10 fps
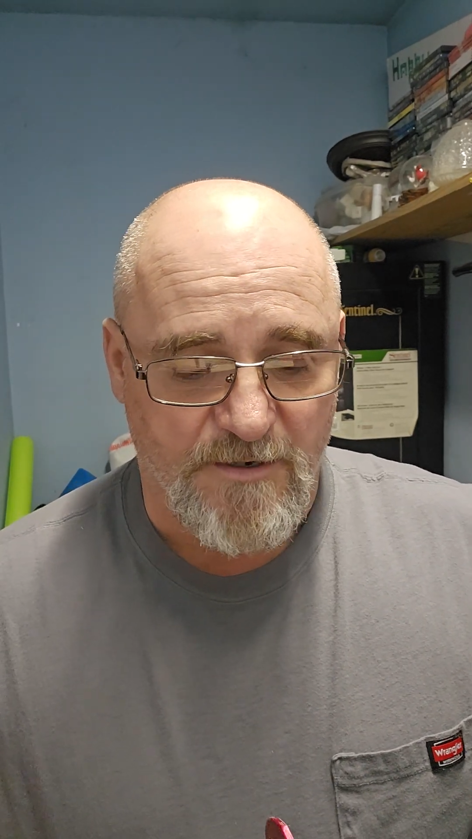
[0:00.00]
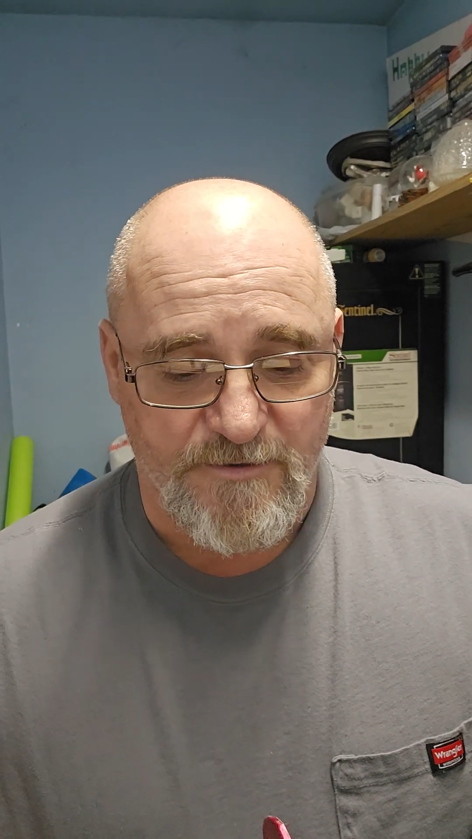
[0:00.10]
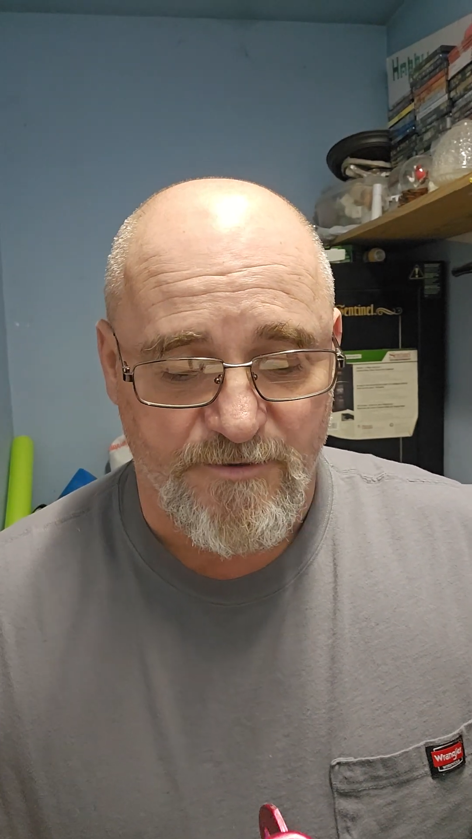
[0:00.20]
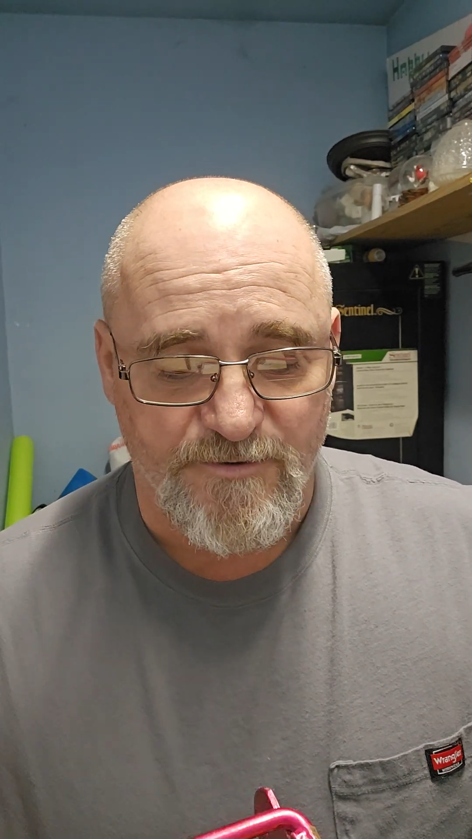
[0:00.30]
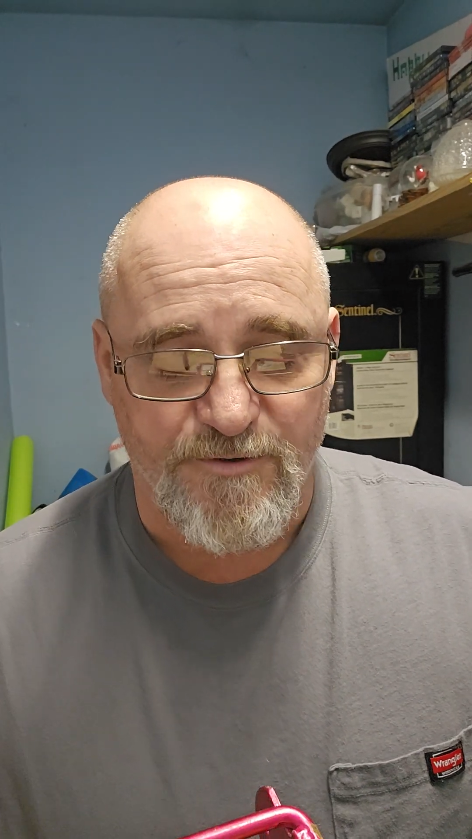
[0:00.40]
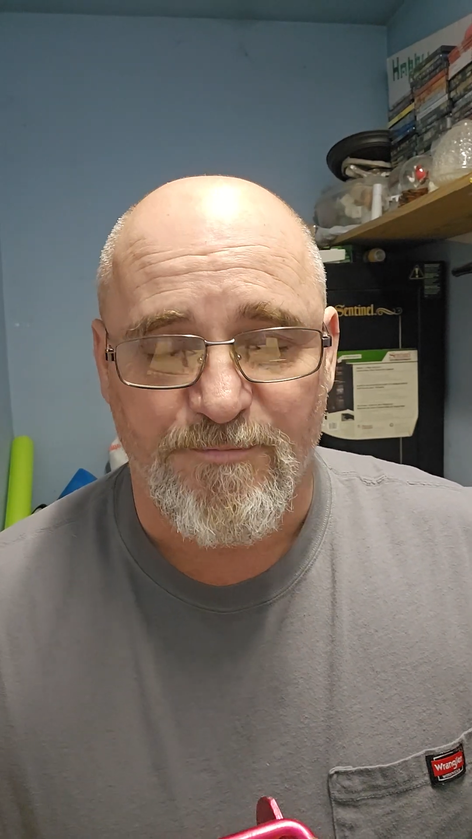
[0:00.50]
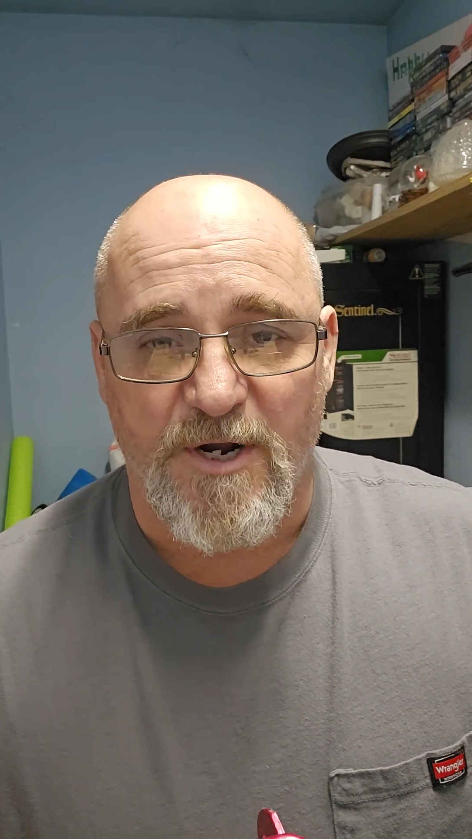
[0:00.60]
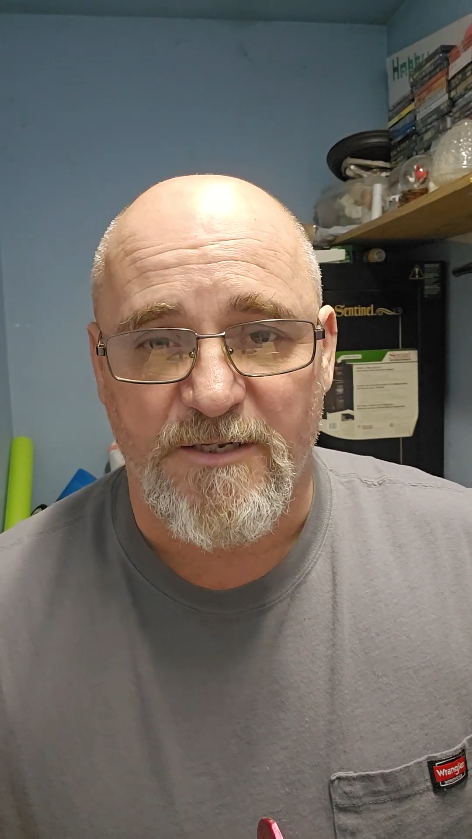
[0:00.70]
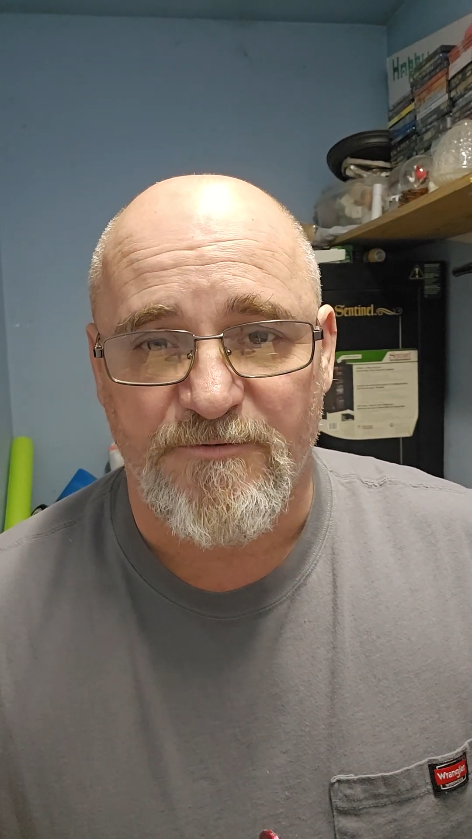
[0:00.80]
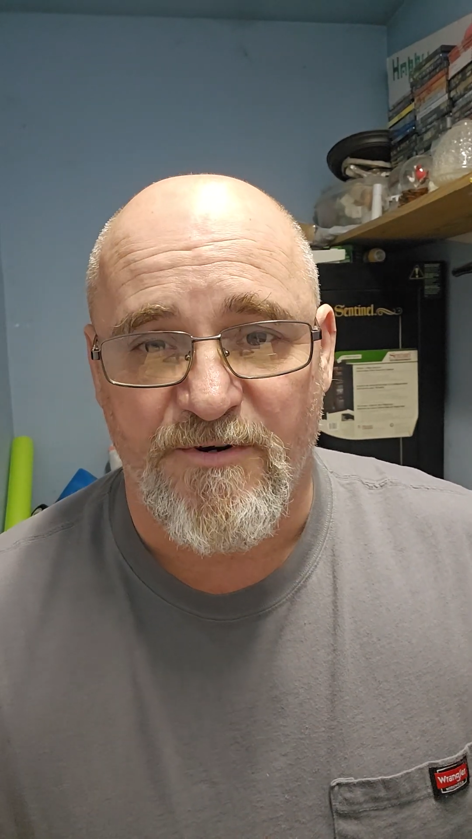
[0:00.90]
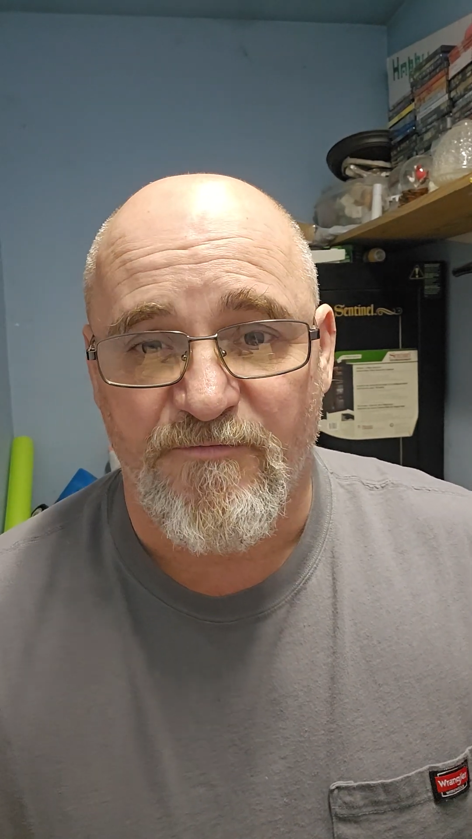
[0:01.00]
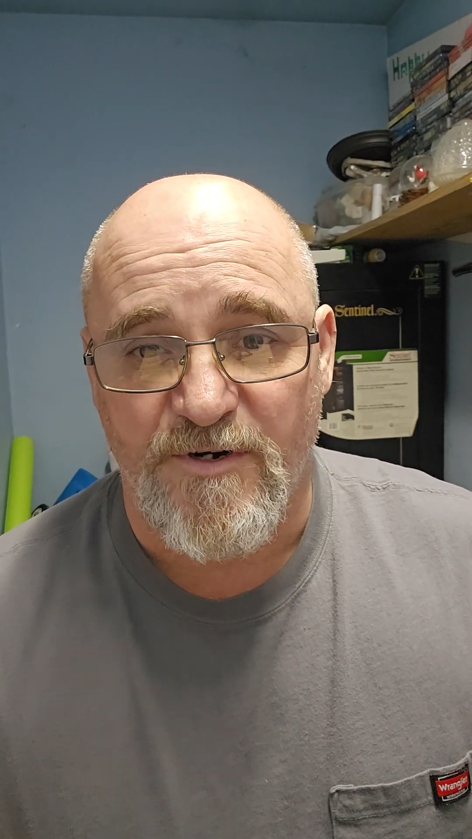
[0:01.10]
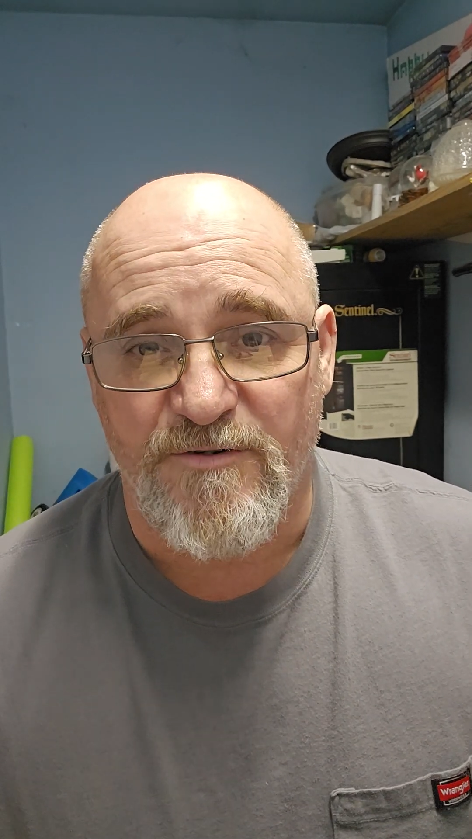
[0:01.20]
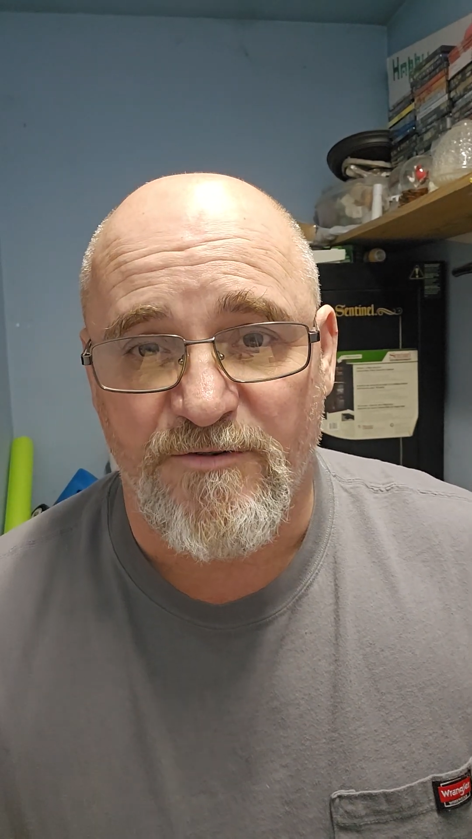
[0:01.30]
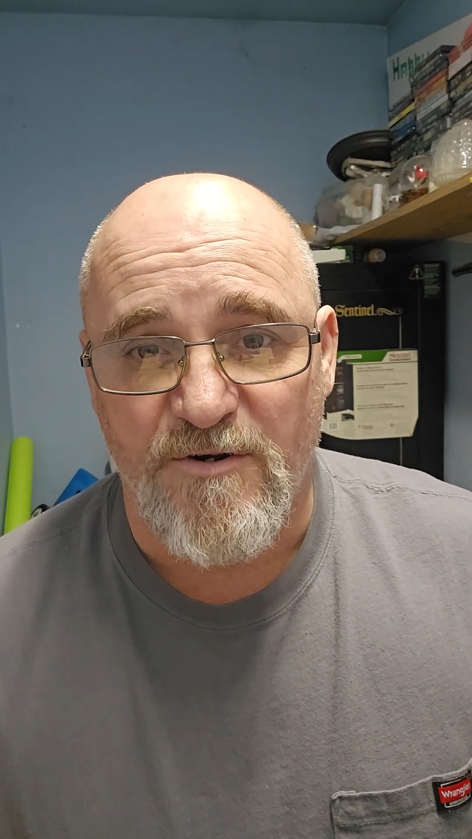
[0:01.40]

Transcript: There's a spot that we fish